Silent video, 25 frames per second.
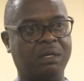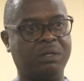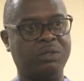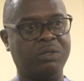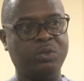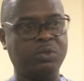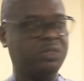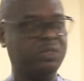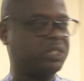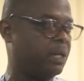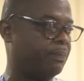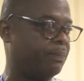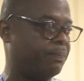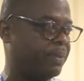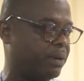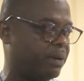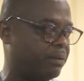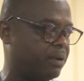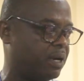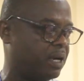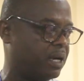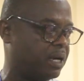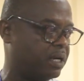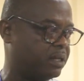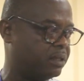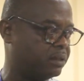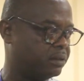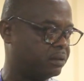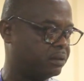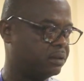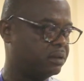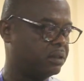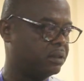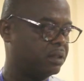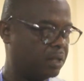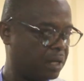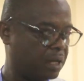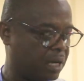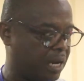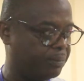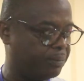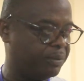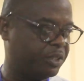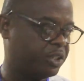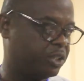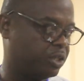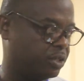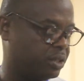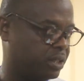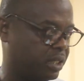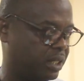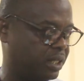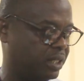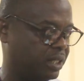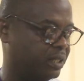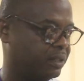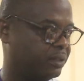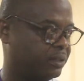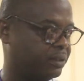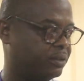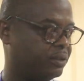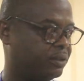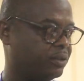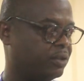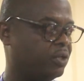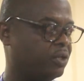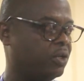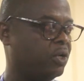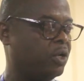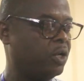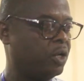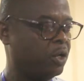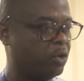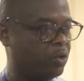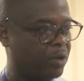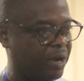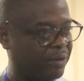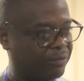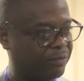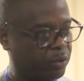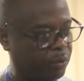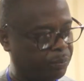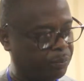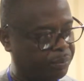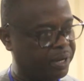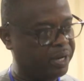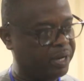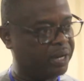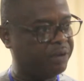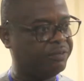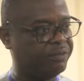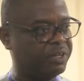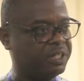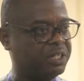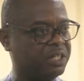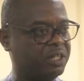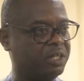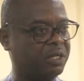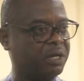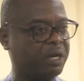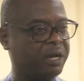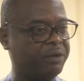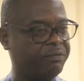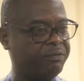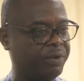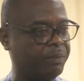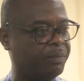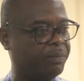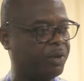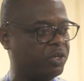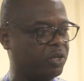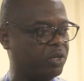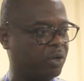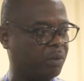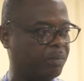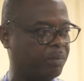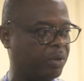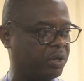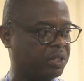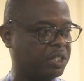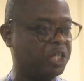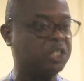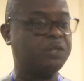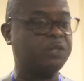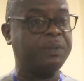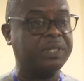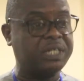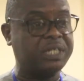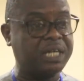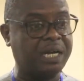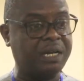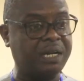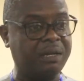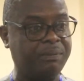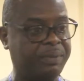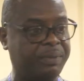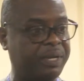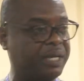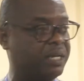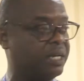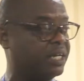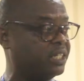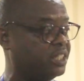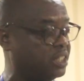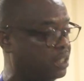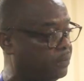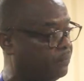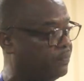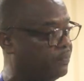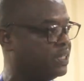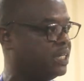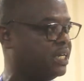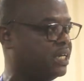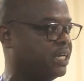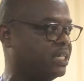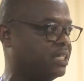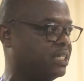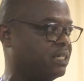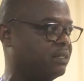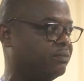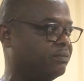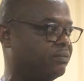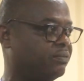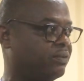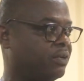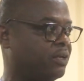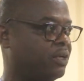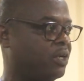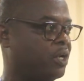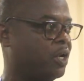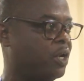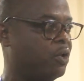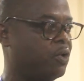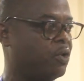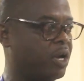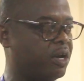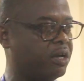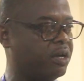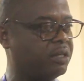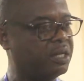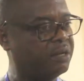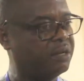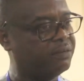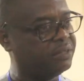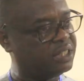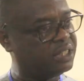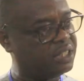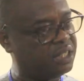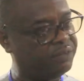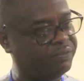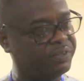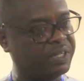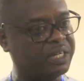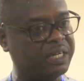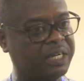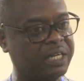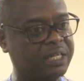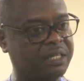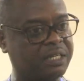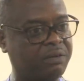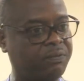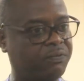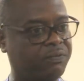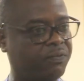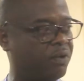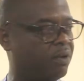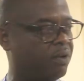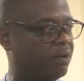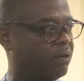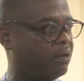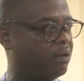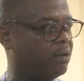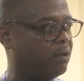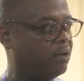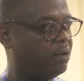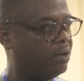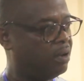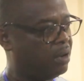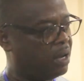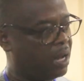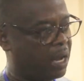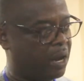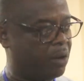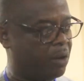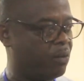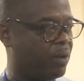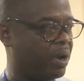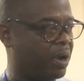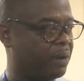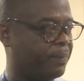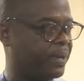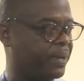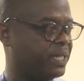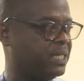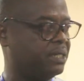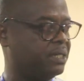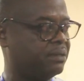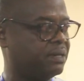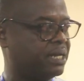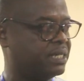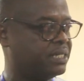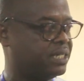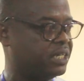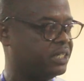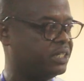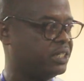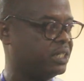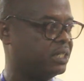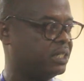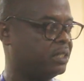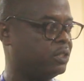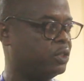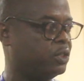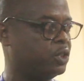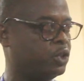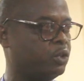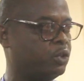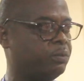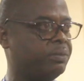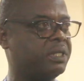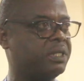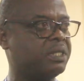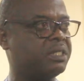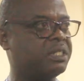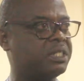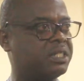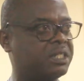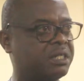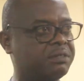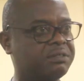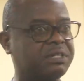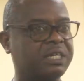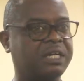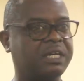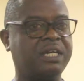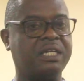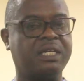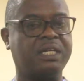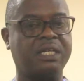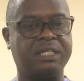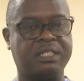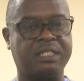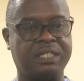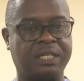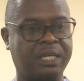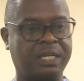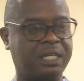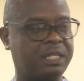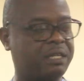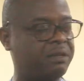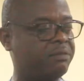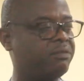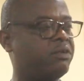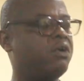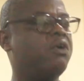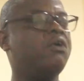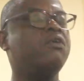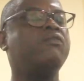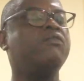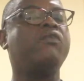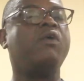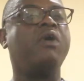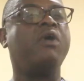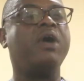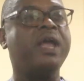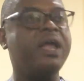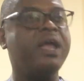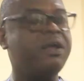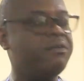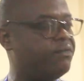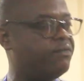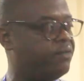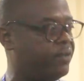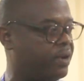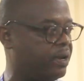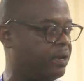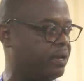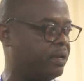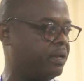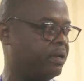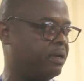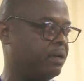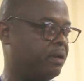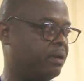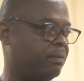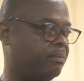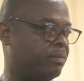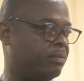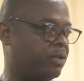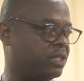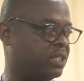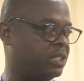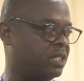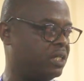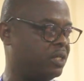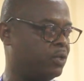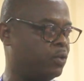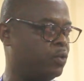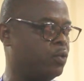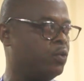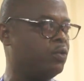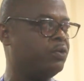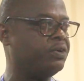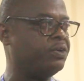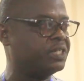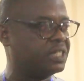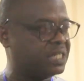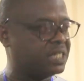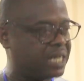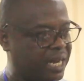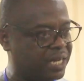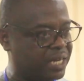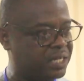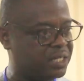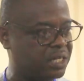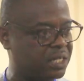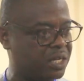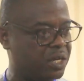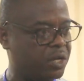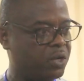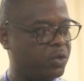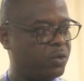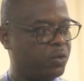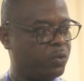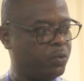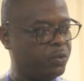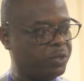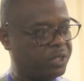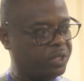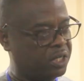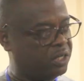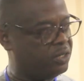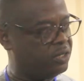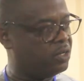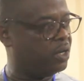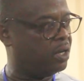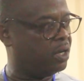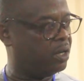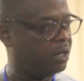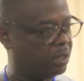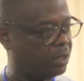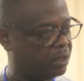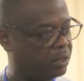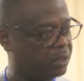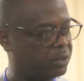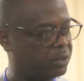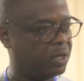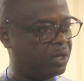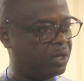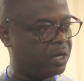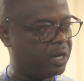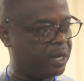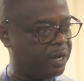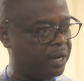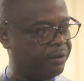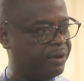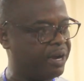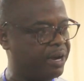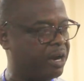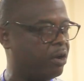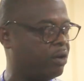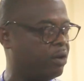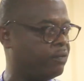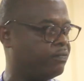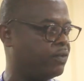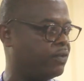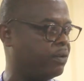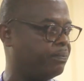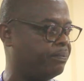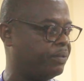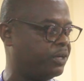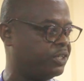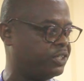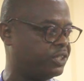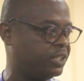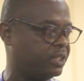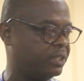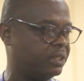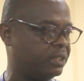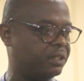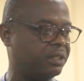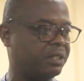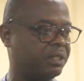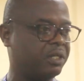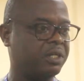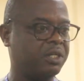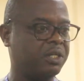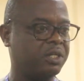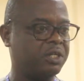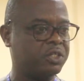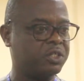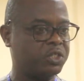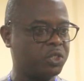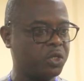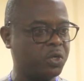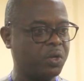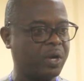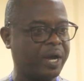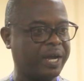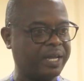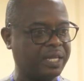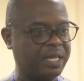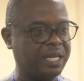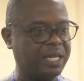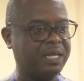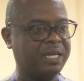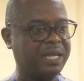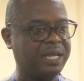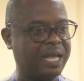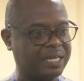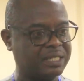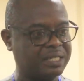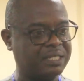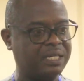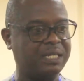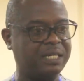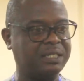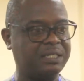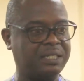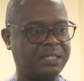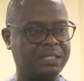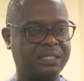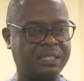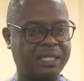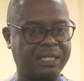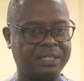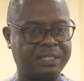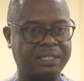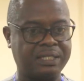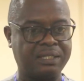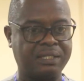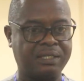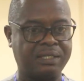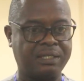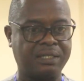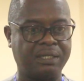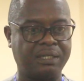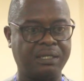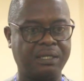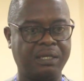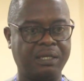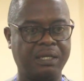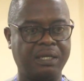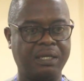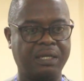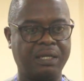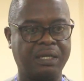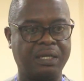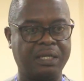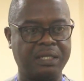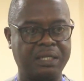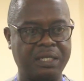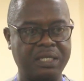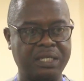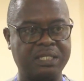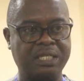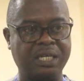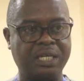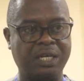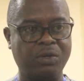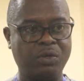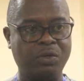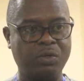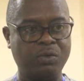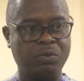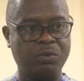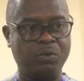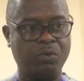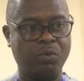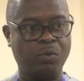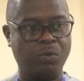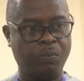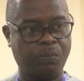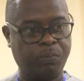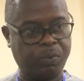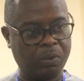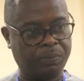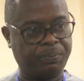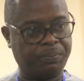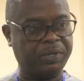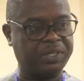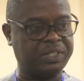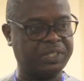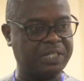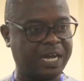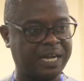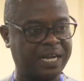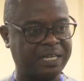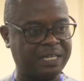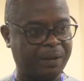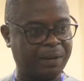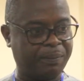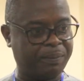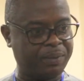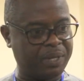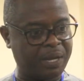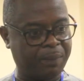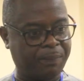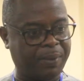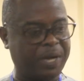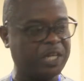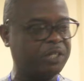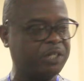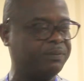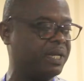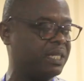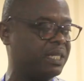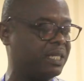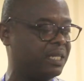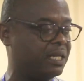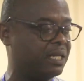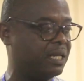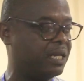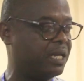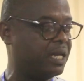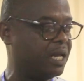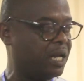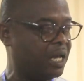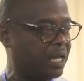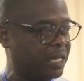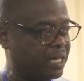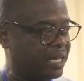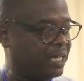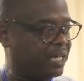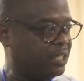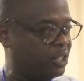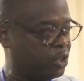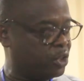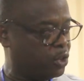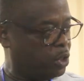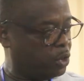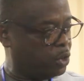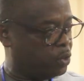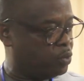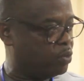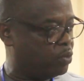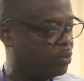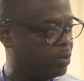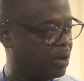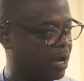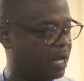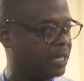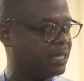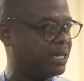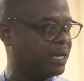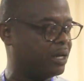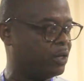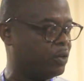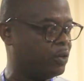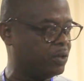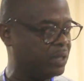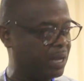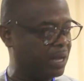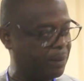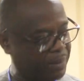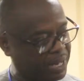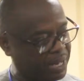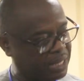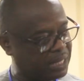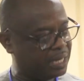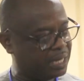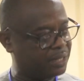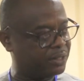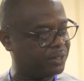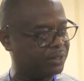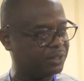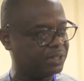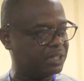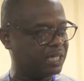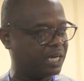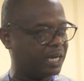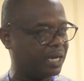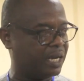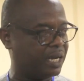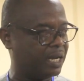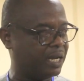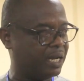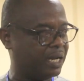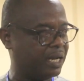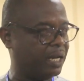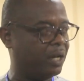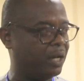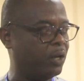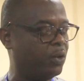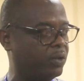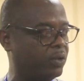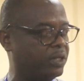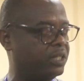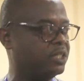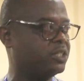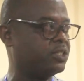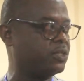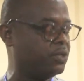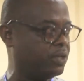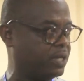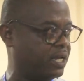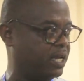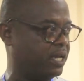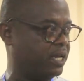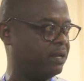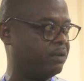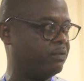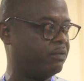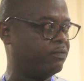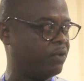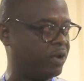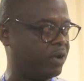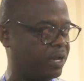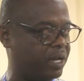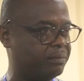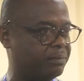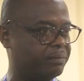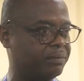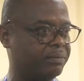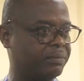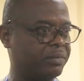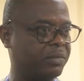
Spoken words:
use the power capriciously. You have to bring everybody on board, especially being the chief executive. You are not a chief executive for one particular session. You should be chief executive for everybody who resides within your area of operation. So I think he has learned his lessons. This alone will put pressure. The punishment that he's going to undergo, the mental torture alone, is okay for him.